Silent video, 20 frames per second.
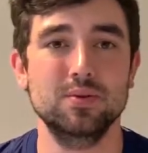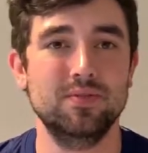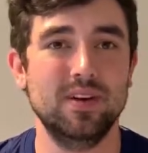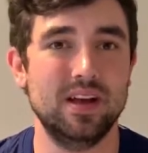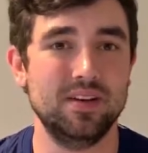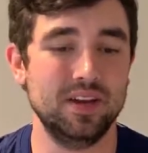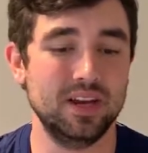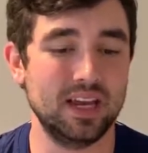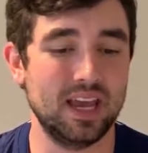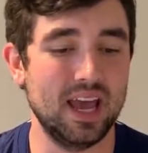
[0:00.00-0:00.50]

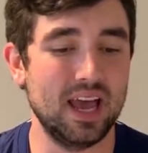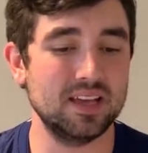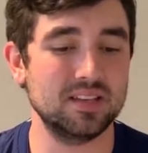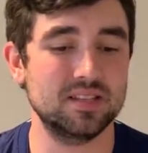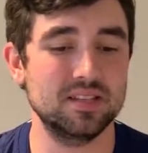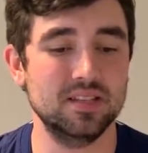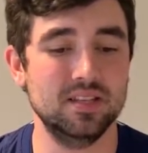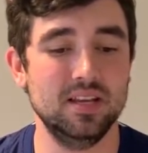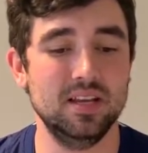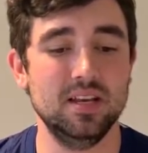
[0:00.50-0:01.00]
found in
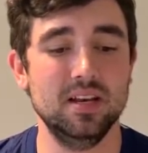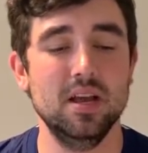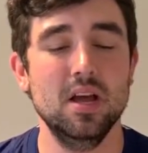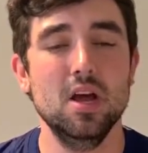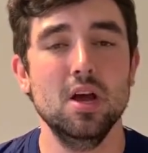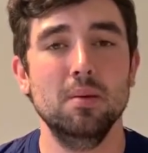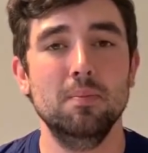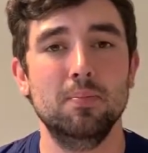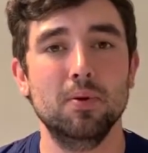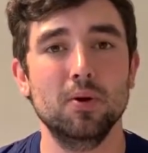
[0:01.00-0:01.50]
gasoline,
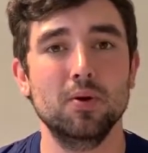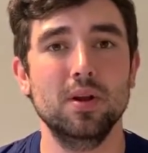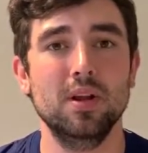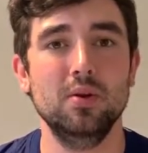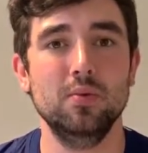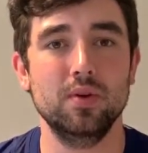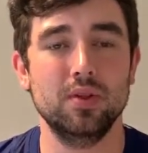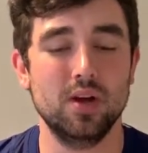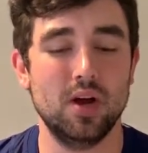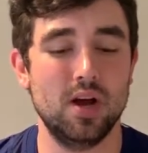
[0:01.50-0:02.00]
burning
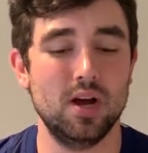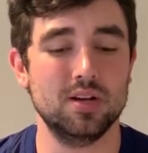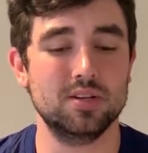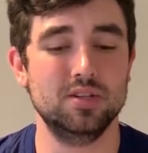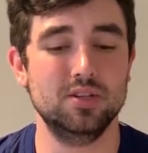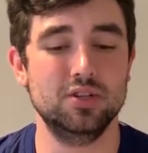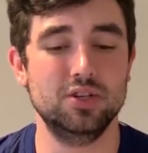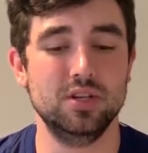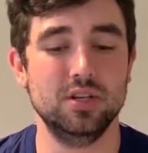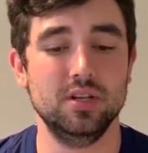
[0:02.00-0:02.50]
with
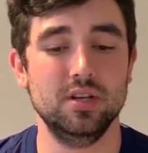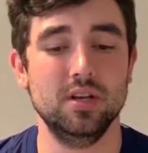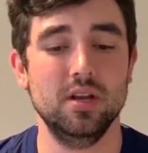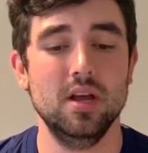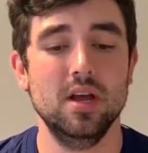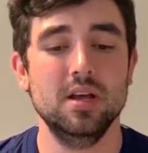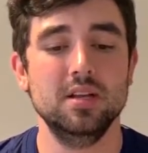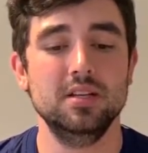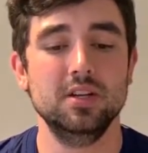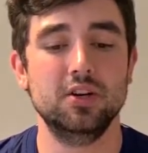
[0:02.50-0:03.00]
oxygen
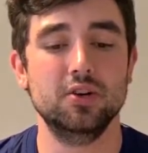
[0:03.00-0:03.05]
to